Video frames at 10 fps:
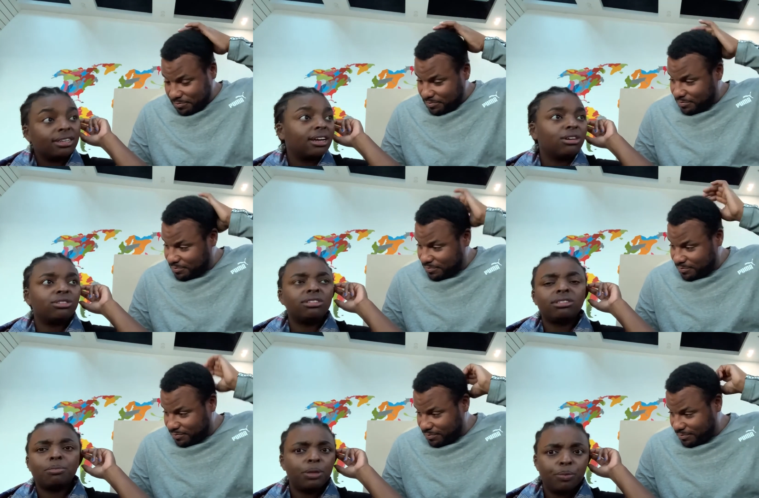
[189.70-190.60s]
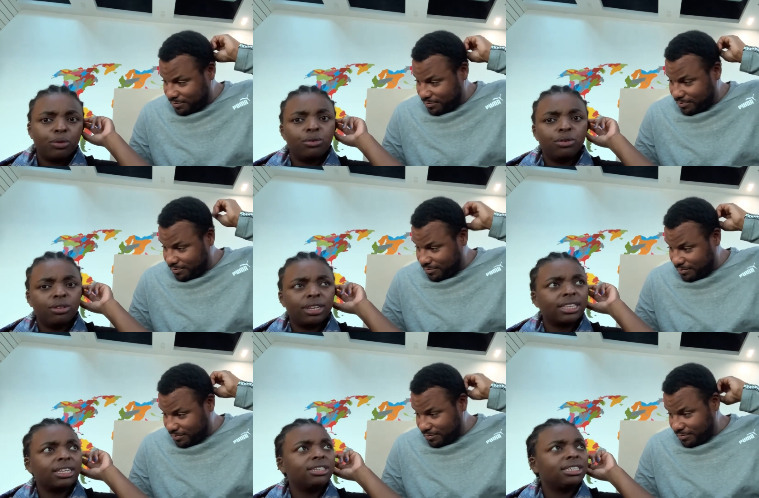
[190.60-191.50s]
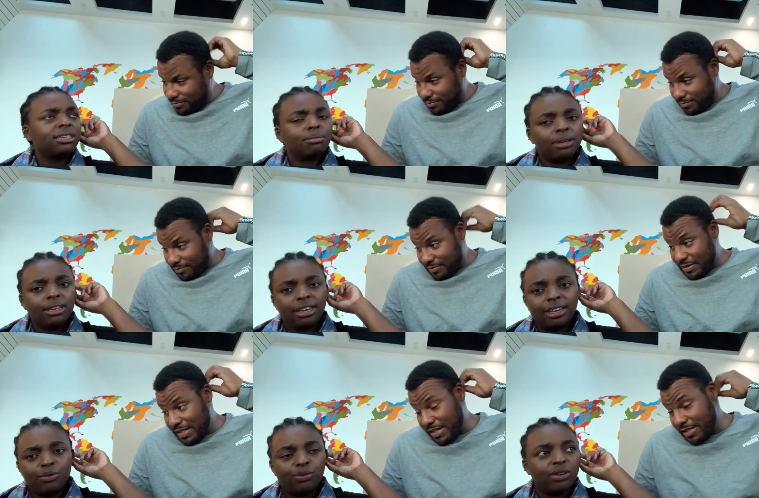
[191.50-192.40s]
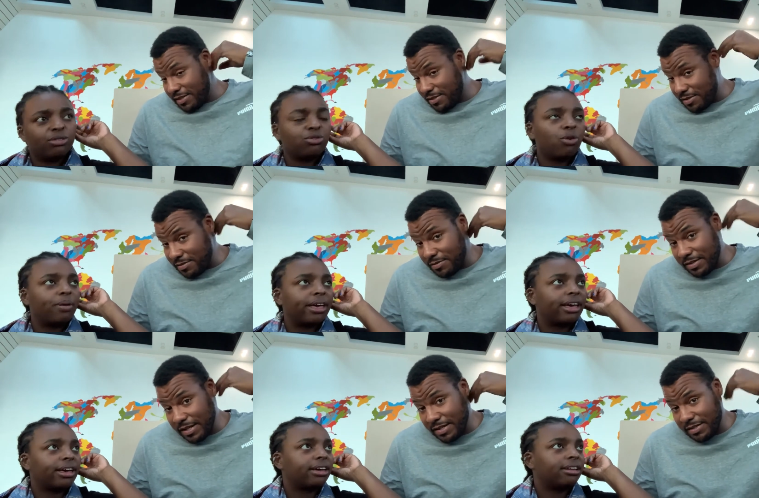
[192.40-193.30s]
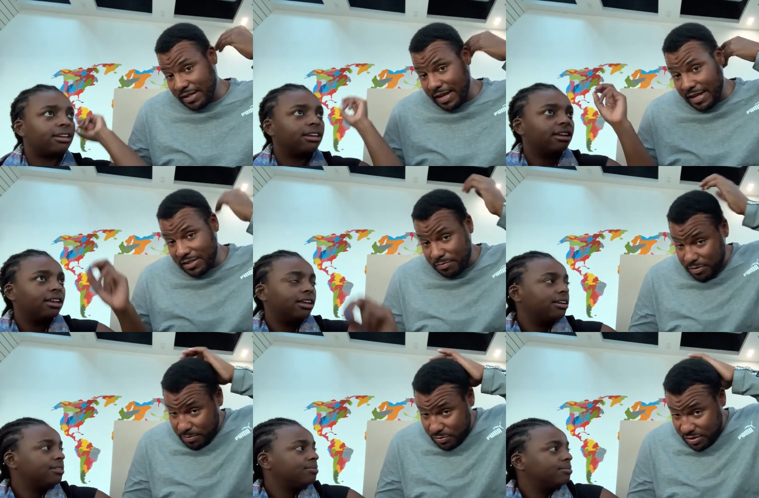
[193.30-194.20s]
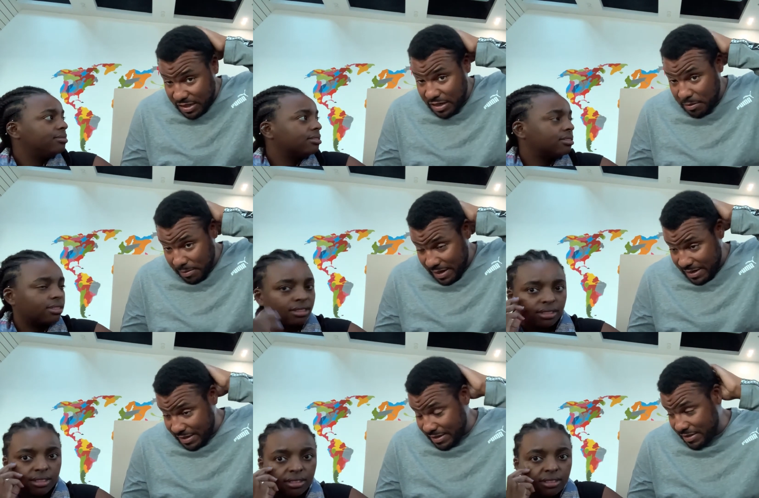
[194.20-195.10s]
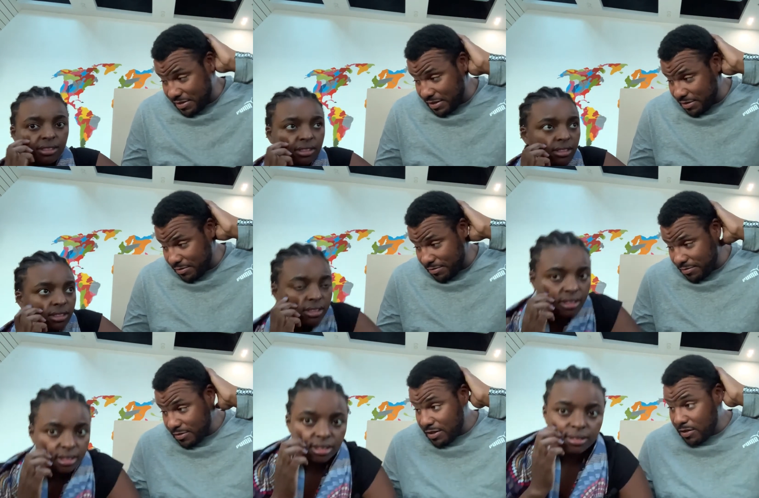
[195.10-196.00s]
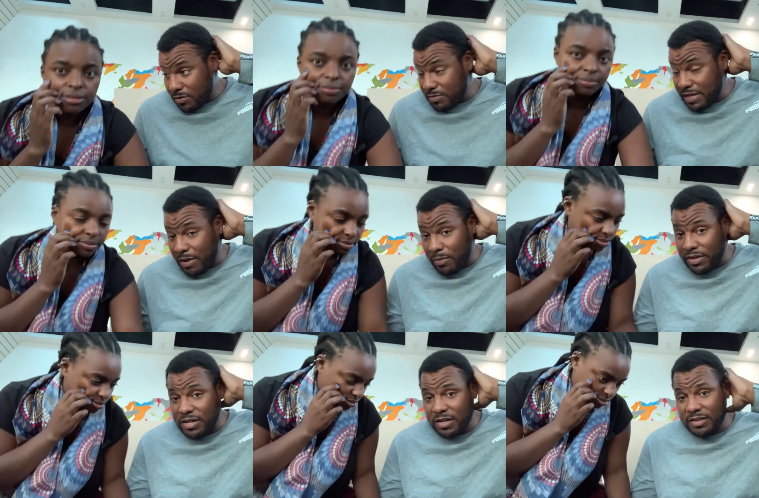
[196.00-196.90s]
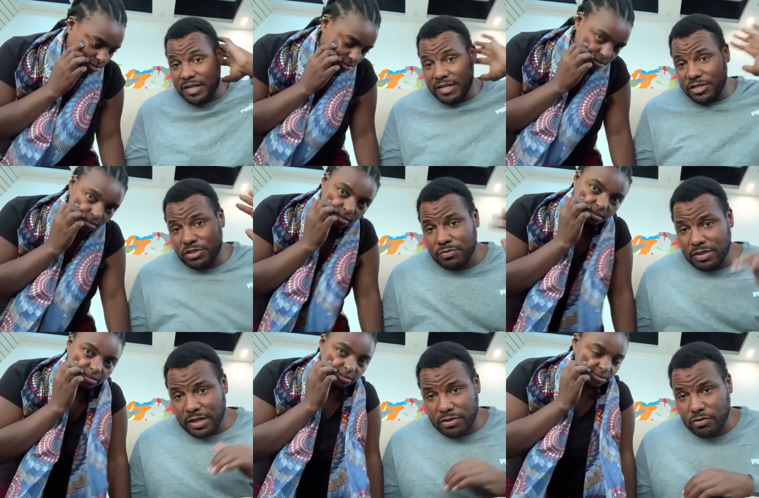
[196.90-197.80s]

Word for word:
Speaker 1: yeah, because there's some people who look like they didn't make it.
Speaker 2: Yes, it felt so bad. Yes, they had two people sit in the back, I guess, like, we had one young lady, she was like